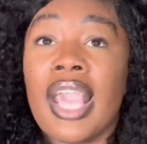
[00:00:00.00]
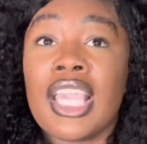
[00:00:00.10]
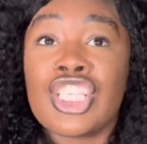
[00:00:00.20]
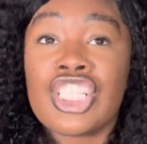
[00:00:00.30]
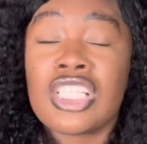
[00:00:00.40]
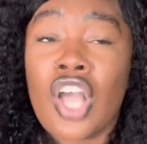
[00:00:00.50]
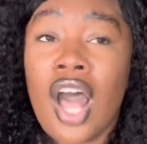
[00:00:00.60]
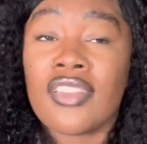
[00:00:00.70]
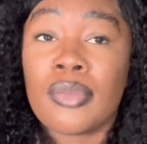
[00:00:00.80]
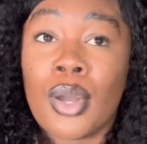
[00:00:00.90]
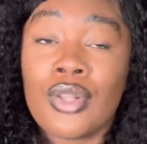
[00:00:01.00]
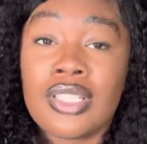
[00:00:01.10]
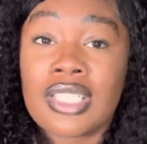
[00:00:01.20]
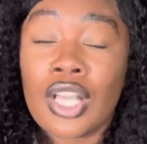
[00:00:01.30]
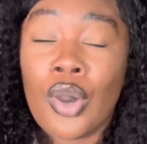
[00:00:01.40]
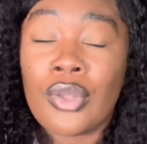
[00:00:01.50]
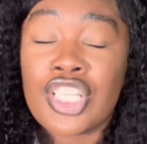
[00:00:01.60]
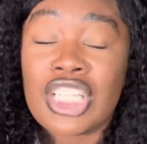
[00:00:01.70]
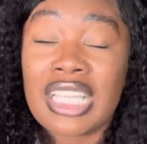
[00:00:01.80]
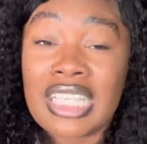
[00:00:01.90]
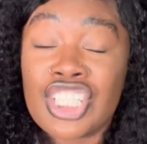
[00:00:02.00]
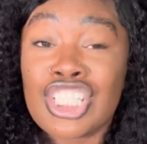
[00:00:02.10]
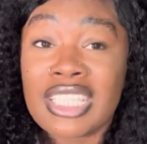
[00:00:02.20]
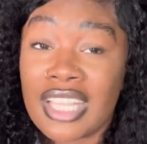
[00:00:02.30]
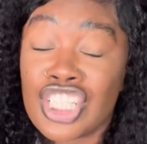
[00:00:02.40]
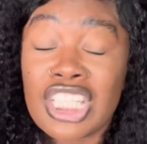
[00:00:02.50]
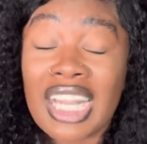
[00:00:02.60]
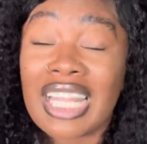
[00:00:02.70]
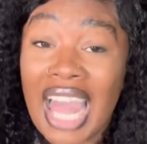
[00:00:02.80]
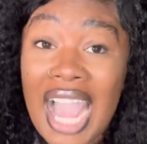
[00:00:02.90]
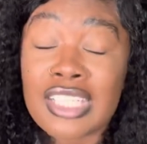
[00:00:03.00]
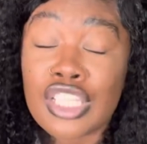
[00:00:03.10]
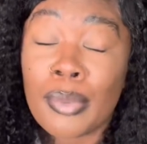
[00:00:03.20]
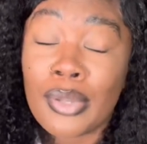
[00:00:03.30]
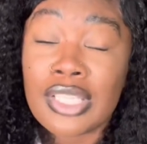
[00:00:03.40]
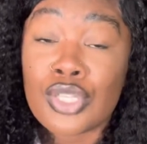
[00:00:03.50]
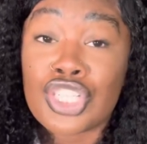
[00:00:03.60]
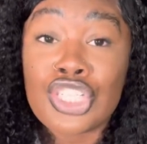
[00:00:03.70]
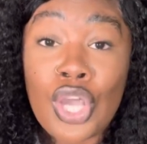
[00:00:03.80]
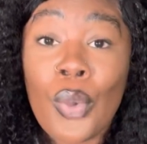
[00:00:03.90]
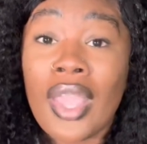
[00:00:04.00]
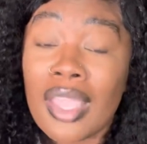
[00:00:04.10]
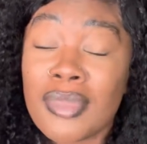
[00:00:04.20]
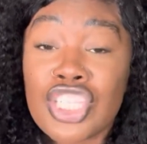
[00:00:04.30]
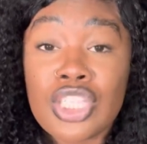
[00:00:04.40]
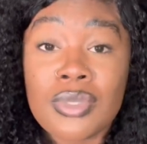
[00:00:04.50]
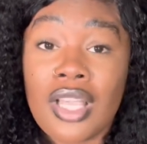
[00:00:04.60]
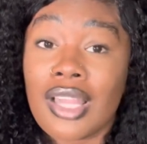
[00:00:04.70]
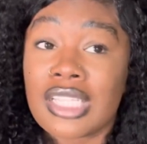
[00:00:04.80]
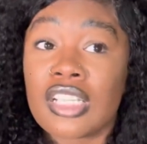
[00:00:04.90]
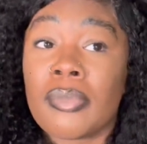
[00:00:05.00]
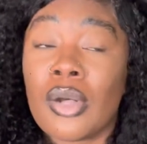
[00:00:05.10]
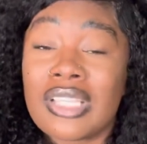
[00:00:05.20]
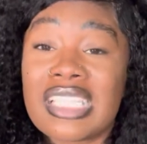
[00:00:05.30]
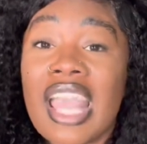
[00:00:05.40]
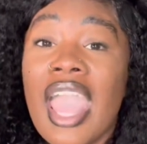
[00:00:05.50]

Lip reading: and she's calling the police, and she's gonna lie to the police, or she told him that she was gonna lie to the police